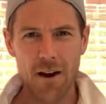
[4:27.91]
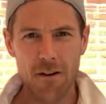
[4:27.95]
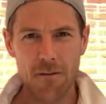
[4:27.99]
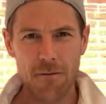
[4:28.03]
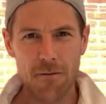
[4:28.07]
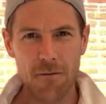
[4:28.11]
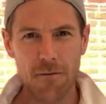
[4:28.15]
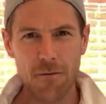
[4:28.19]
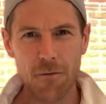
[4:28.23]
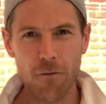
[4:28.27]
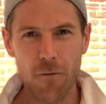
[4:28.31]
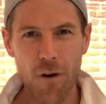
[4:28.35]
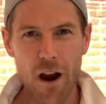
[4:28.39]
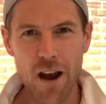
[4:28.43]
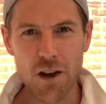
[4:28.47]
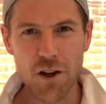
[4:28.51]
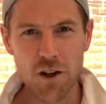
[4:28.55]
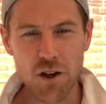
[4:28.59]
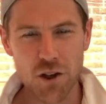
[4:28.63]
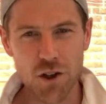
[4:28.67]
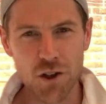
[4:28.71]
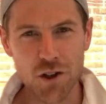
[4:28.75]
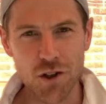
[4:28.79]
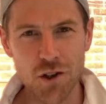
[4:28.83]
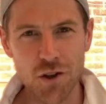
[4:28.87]

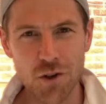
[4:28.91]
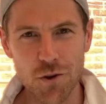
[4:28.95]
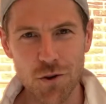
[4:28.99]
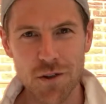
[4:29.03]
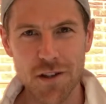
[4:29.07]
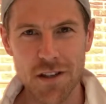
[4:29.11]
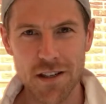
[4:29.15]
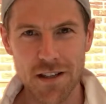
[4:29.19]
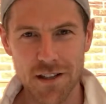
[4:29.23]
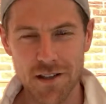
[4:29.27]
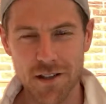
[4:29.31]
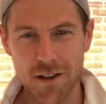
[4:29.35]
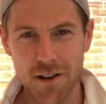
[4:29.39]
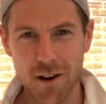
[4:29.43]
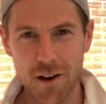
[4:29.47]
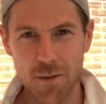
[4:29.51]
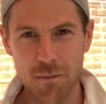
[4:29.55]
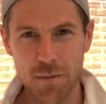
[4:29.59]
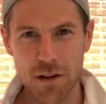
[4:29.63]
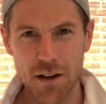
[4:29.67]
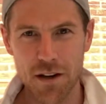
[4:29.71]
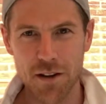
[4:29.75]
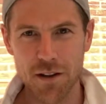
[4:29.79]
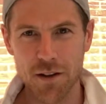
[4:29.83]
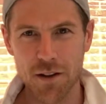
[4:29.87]
fresh, juicy style of
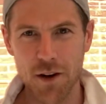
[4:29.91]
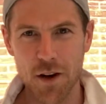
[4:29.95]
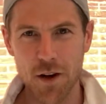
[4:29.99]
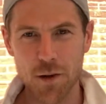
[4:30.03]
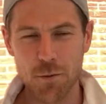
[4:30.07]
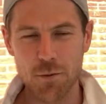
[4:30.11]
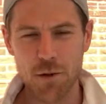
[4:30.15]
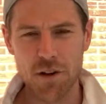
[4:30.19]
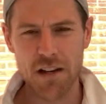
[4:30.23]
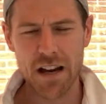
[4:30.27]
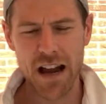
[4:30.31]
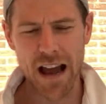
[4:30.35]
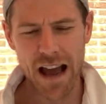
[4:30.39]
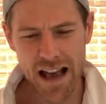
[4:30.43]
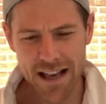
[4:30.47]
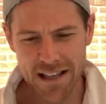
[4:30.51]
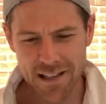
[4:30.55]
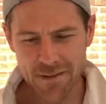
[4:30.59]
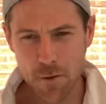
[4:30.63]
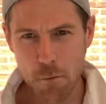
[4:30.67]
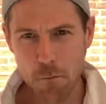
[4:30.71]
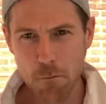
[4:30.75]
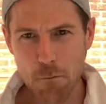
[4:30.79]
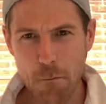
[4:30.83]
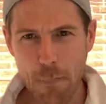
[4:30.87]
Pinotage, which has
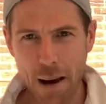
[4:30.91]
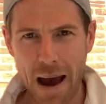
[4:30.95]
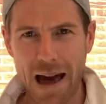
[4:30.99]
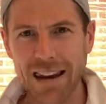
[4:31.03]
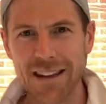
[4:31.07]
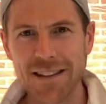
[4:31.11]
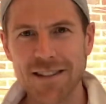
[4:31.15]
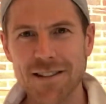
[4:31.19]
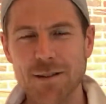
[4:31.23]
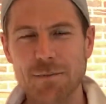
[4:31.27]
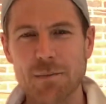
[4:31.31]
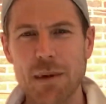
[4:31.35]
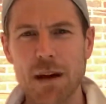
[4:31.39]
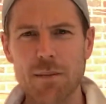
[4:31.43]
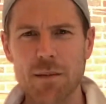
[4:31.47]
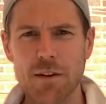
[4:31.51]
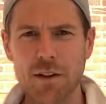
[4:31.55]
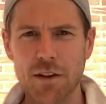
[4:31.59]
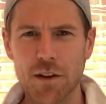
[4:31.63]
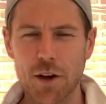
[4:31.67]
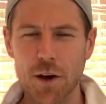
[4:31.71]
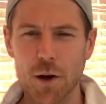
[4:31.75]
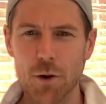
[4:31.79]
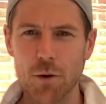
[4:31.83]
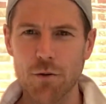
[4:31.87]
the ballast maybe
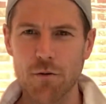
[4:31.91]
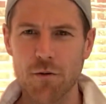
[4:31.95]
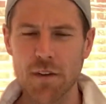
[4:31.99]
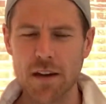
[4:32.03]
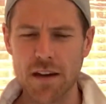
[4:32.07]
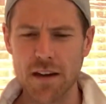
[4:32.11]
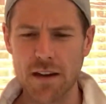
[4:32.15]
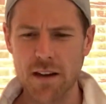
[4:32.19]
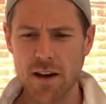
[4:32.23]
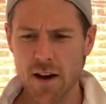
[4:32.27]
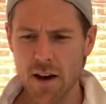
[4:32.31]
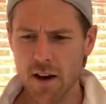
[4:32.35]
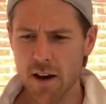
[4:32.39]
to go with the